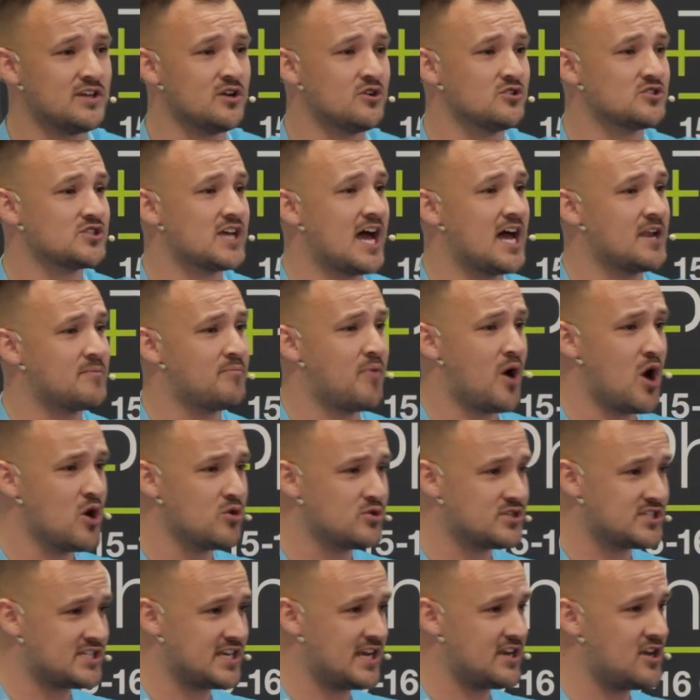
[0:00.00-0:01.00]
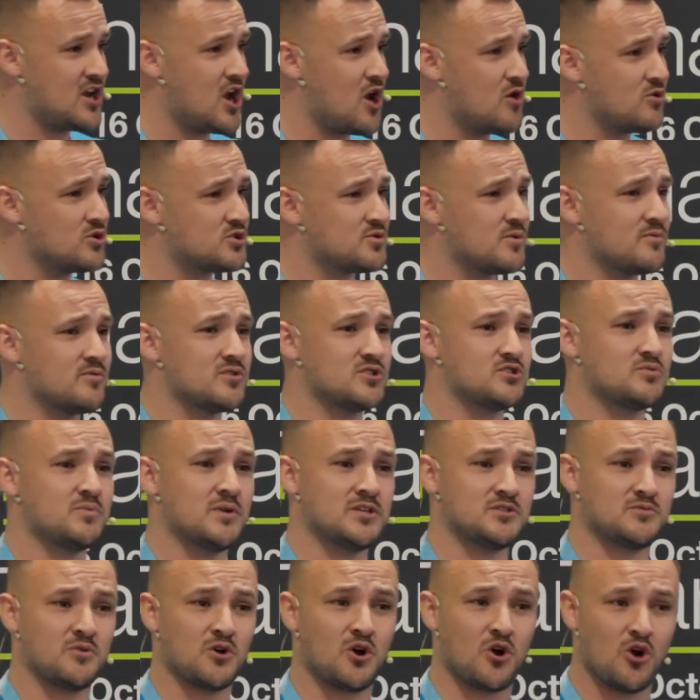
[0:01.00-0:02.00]
they also had post-it notes,
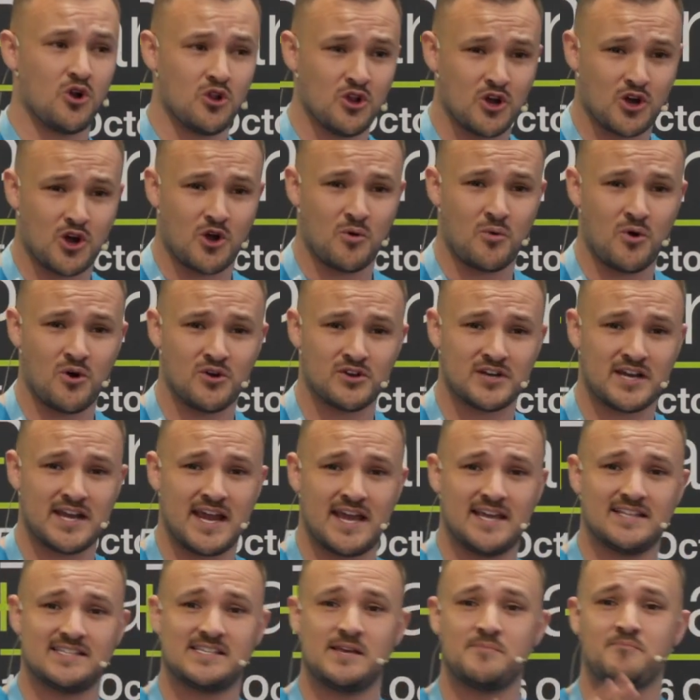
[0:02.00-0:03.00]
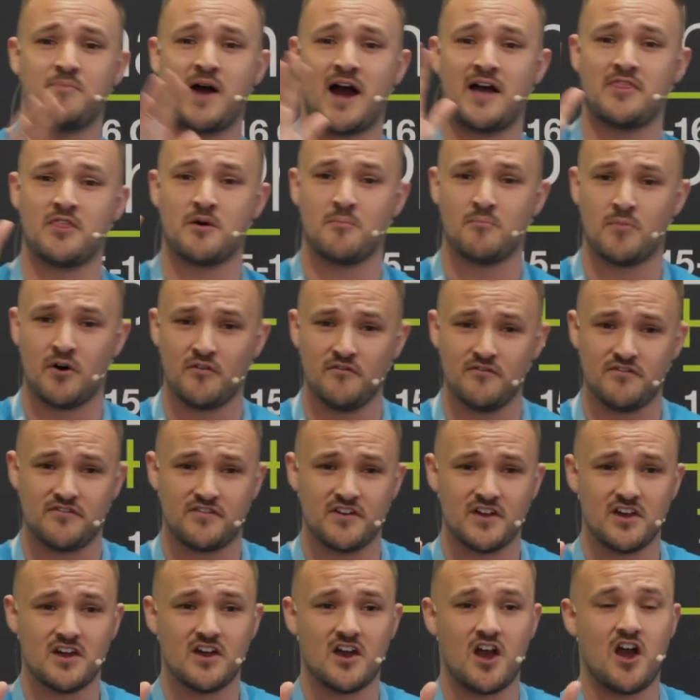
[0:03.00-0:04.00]
which were color coordinated by the
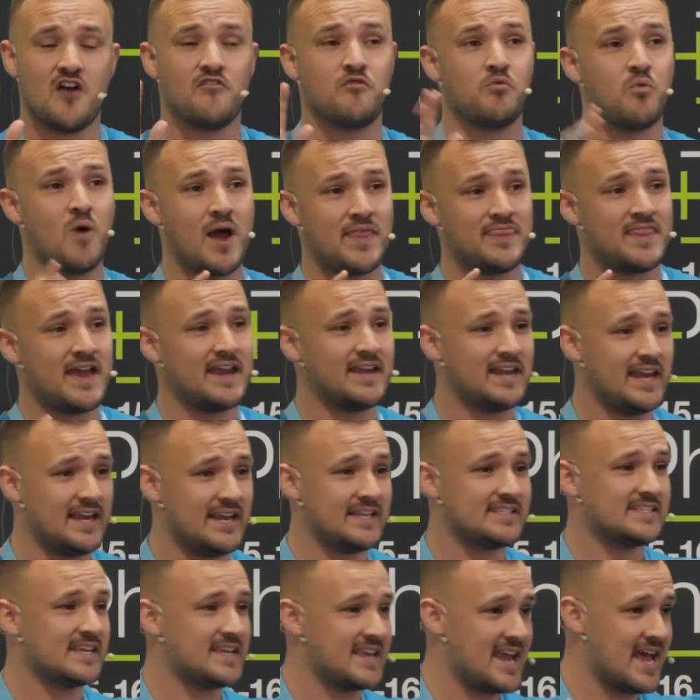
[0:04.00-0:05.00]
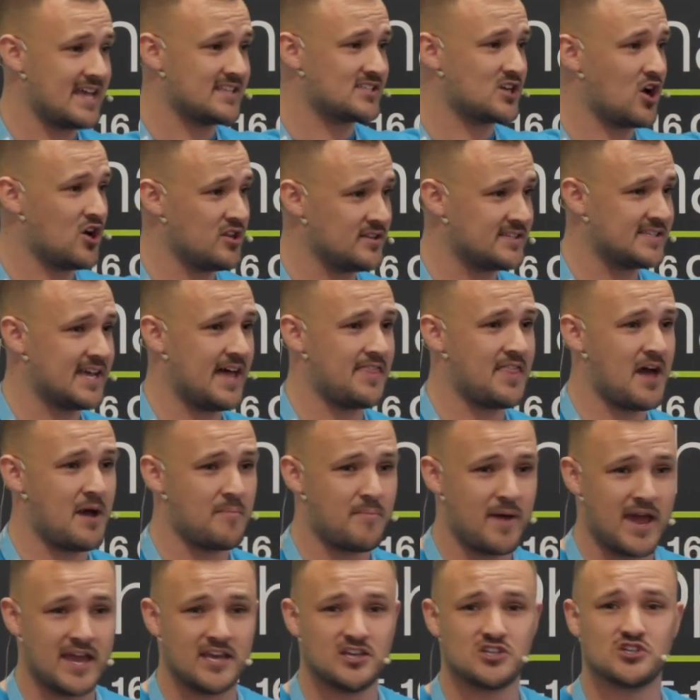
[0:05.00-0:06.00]
month of when they needed to next contact
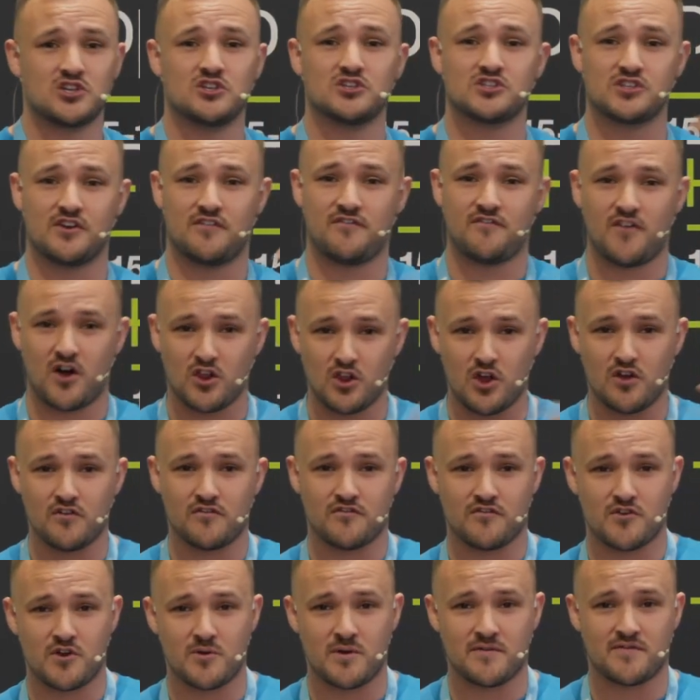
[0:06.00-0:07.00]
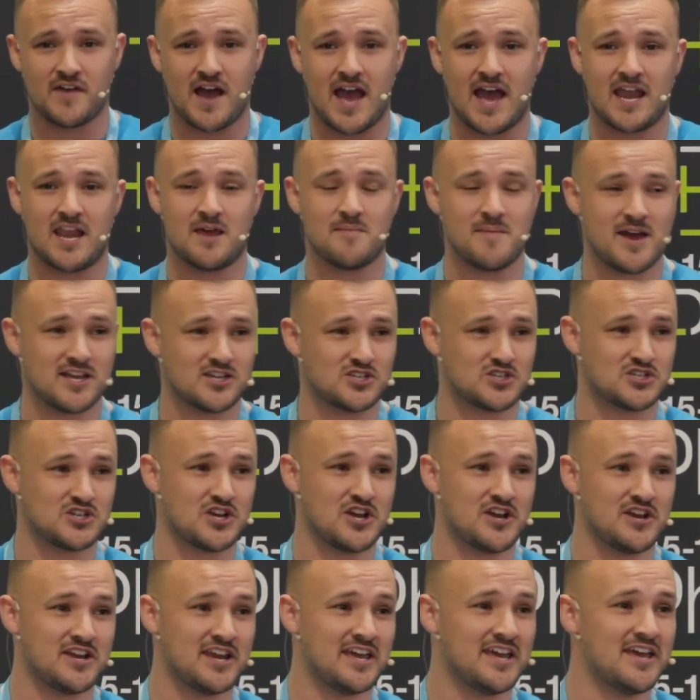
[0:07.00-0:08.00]
that patient to follow through with that NMS
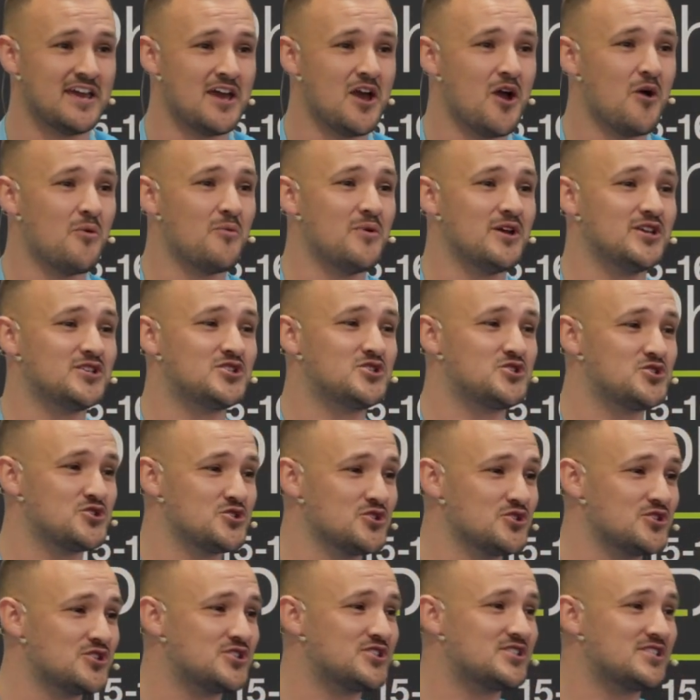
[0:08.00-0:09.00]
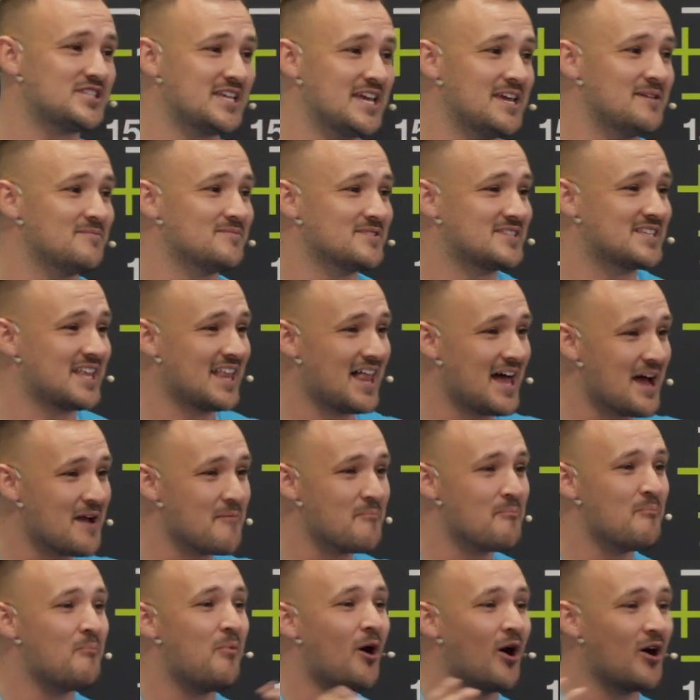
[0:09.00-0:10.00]
journey, which just seems
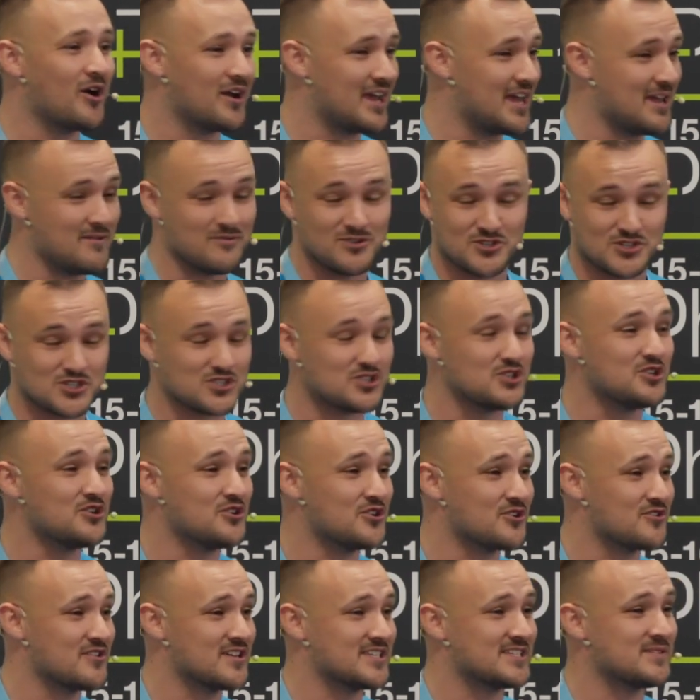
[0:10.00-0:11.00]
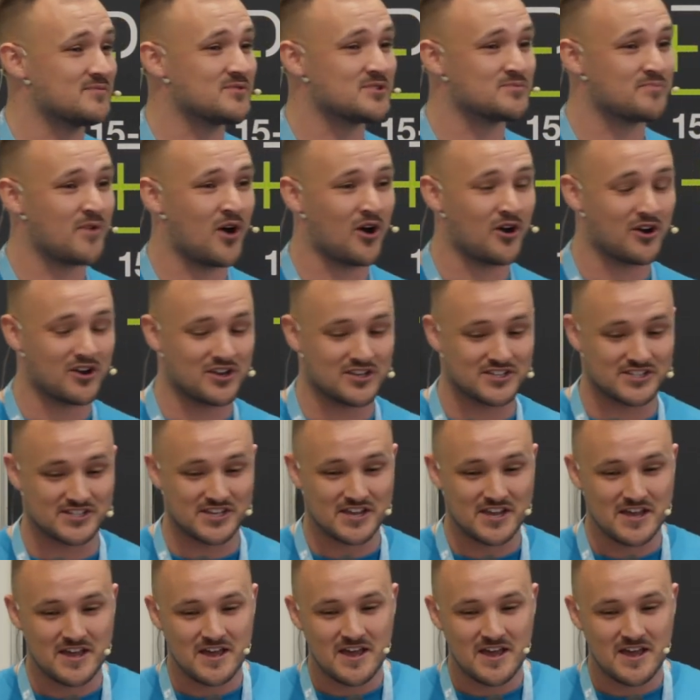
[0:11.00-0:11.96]
like it was just ludicrous. It was bonkers.